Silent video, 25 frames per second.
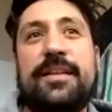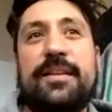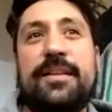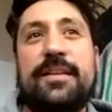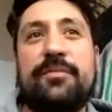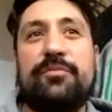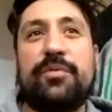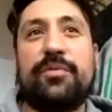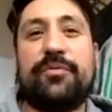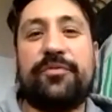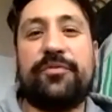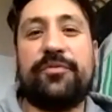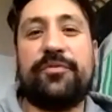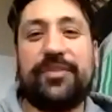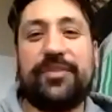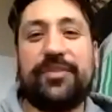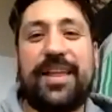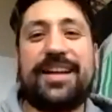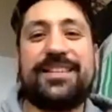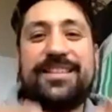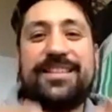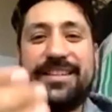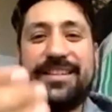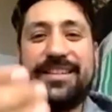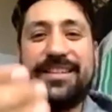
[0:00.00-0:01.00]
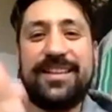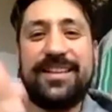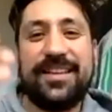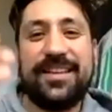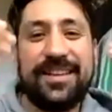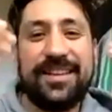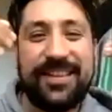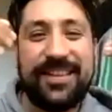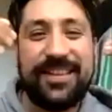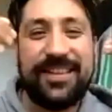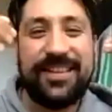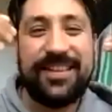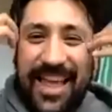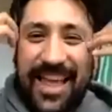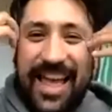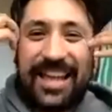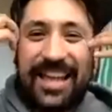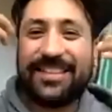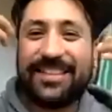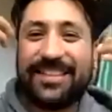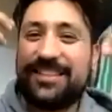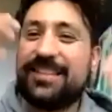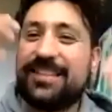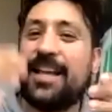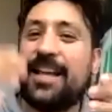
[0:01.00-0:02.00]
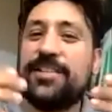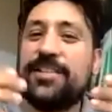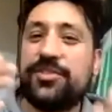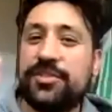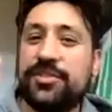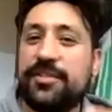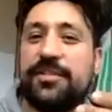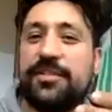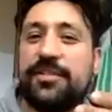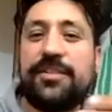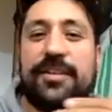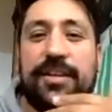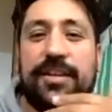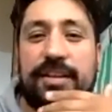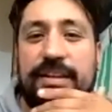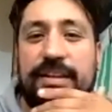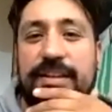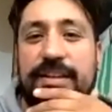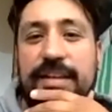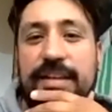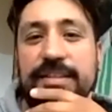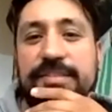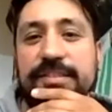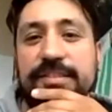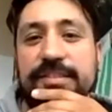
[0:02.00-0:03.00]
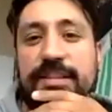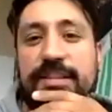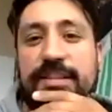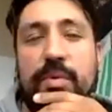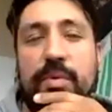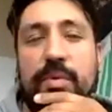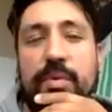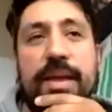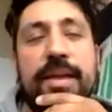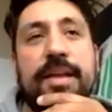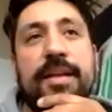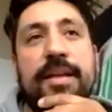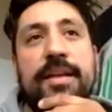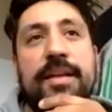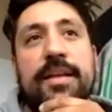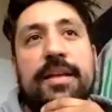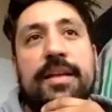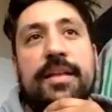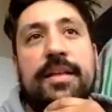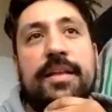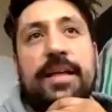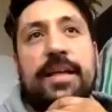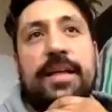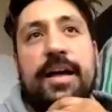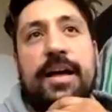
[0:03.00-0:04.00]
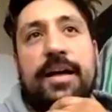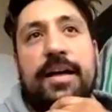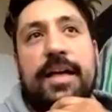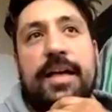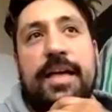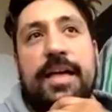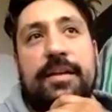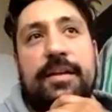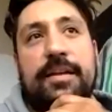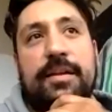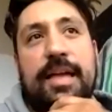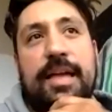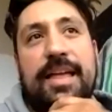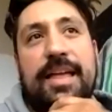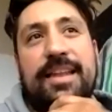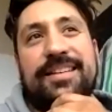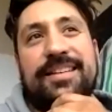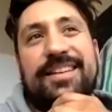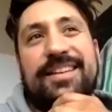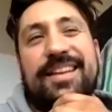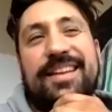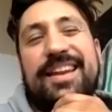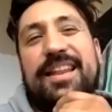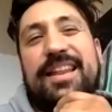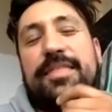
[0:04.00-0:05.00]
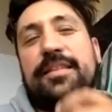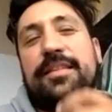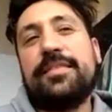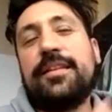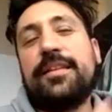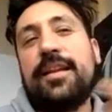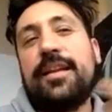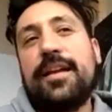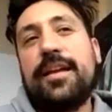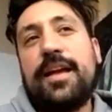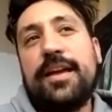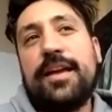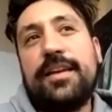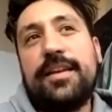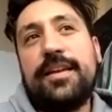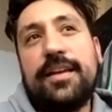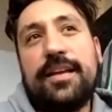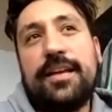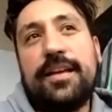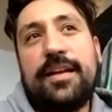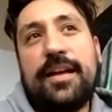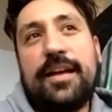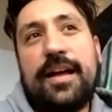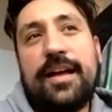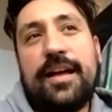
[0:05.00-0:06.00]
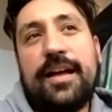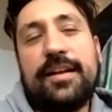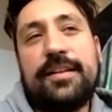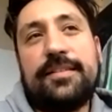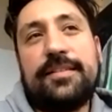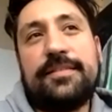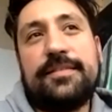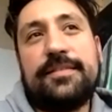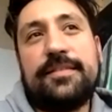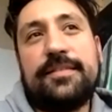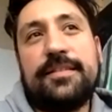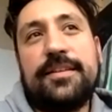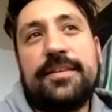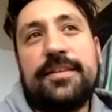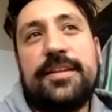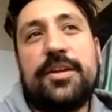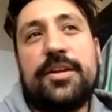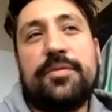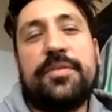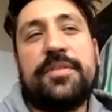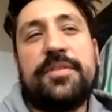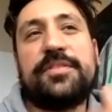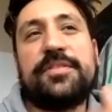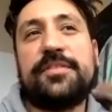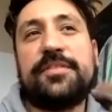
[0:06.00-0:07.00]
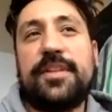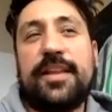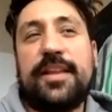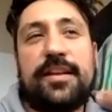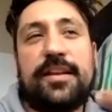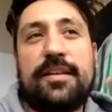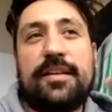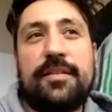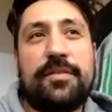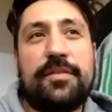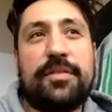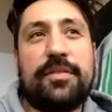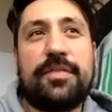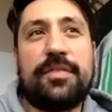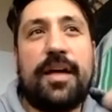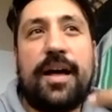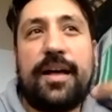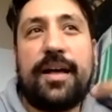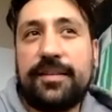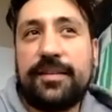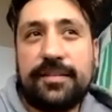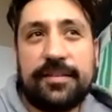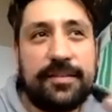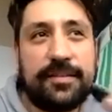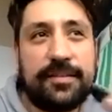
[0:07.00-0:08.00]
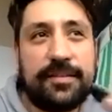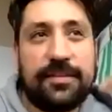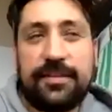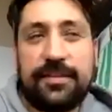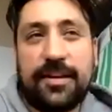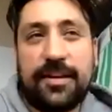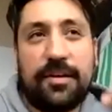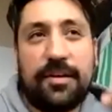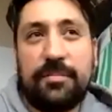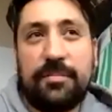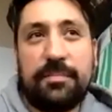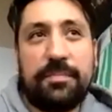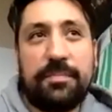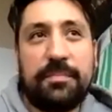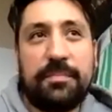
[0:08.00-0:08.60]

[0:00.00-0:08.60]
reflected that tension in some way. Uh, and, and I think that I, I, you know, this like thought, you know,